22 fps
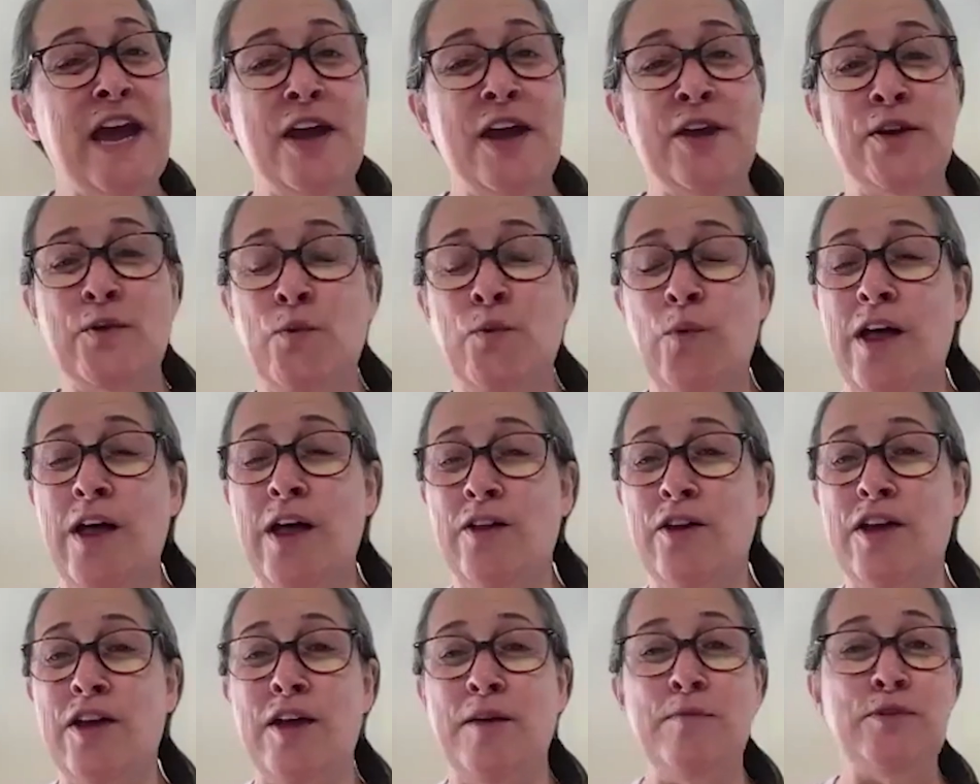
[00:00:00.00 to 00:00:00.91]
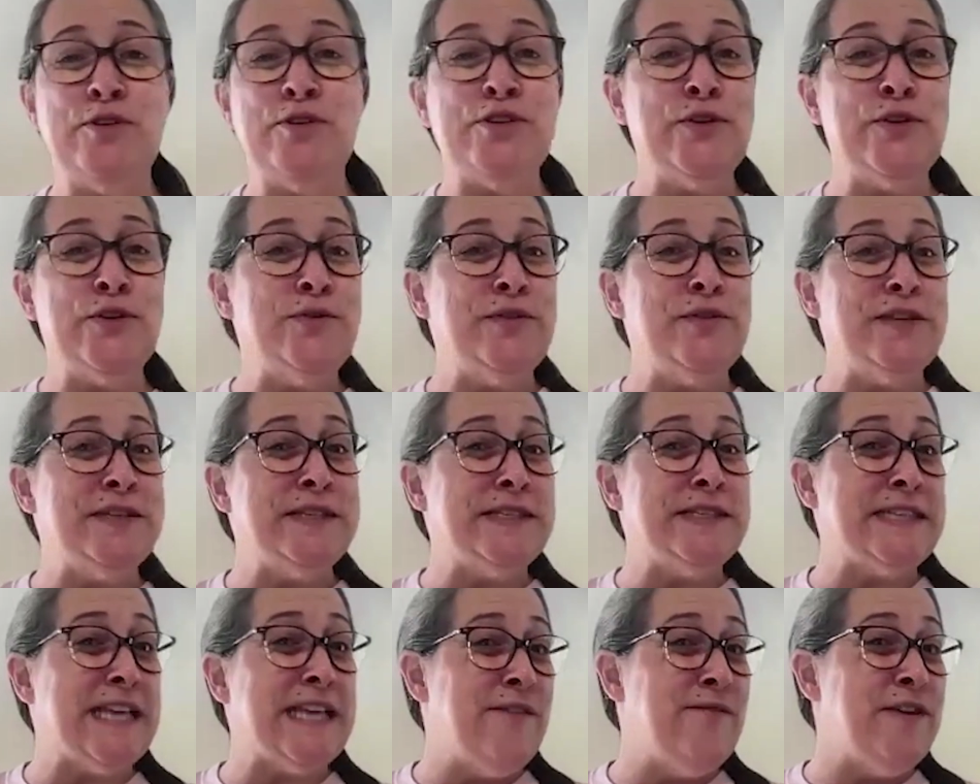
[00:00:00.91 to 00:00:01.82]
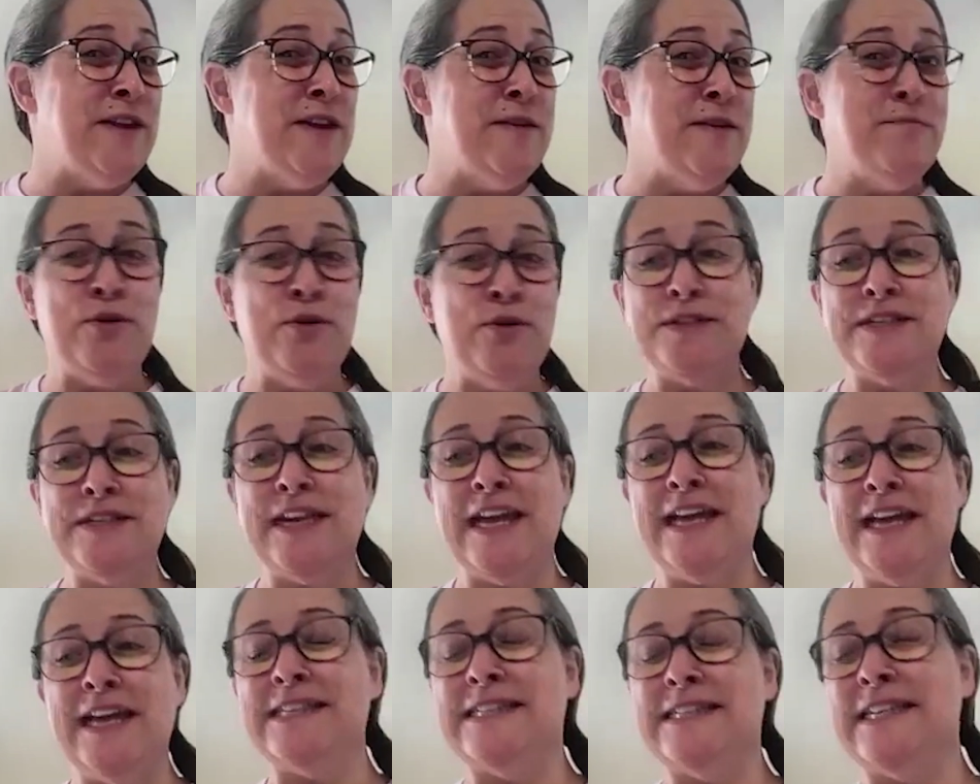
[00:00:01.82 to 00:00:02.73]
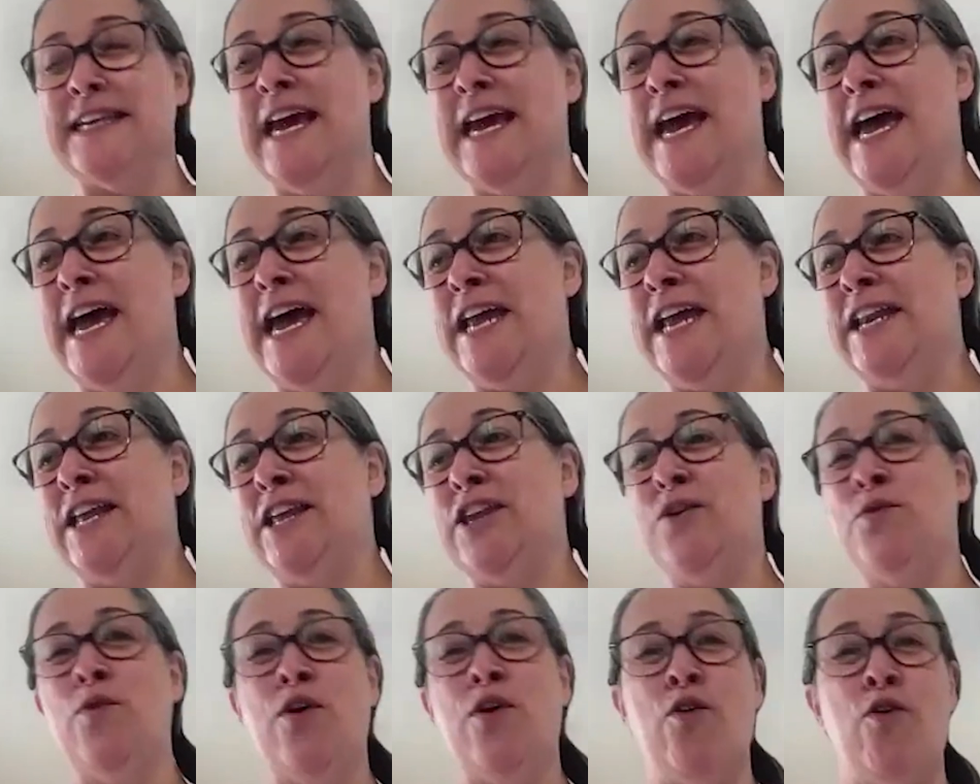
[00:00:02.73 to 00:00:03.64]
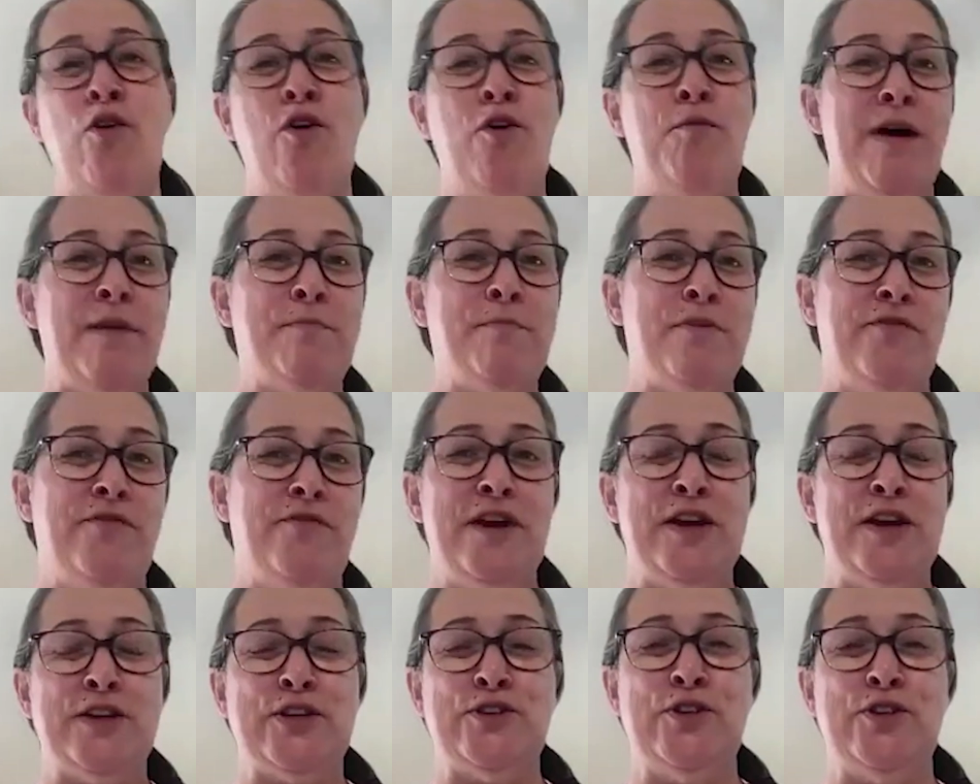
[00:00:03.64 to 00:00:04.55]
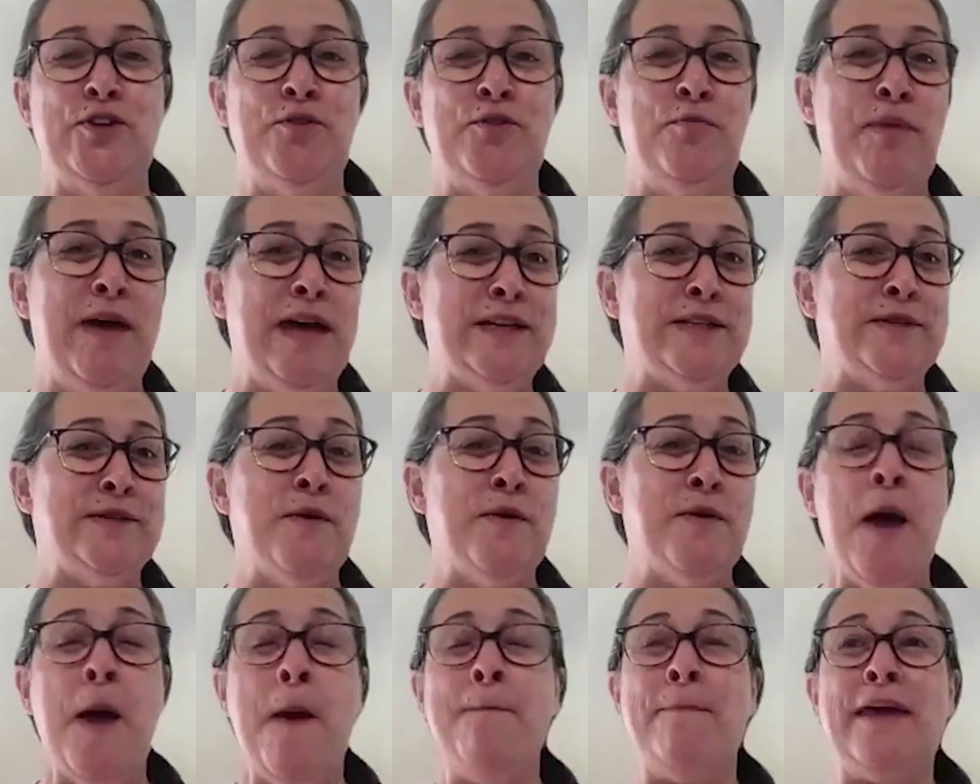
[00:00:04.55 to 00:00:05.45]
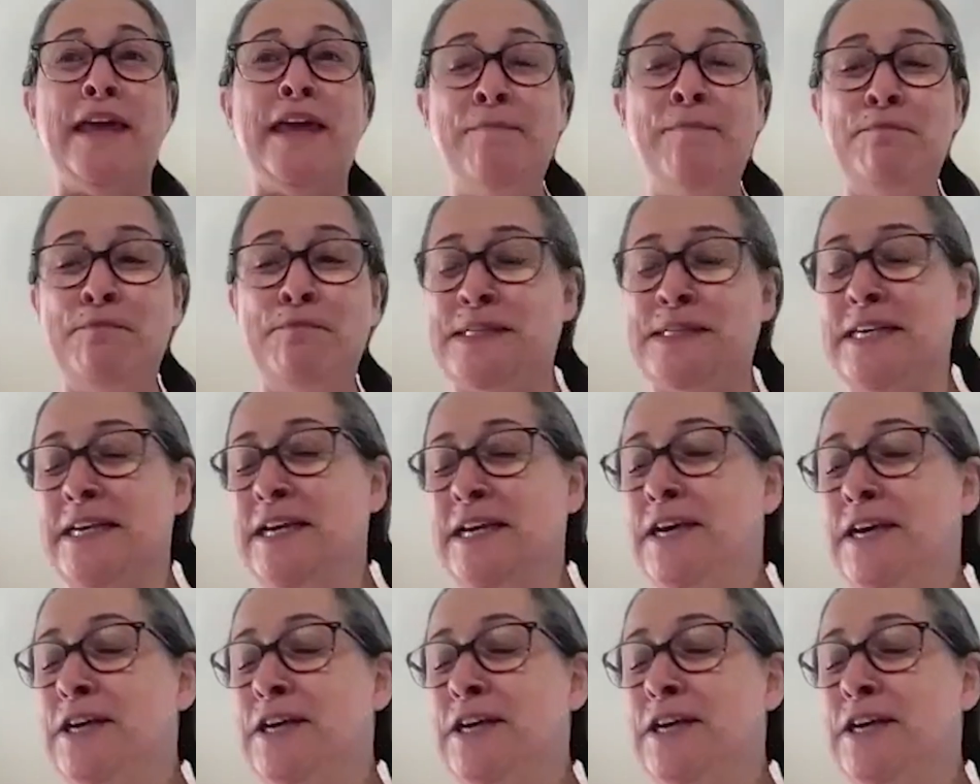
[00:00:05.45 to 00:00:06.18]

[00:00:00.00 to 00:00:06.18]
and welcome to the Savvy Podcast again. You are all my professional pet peeps.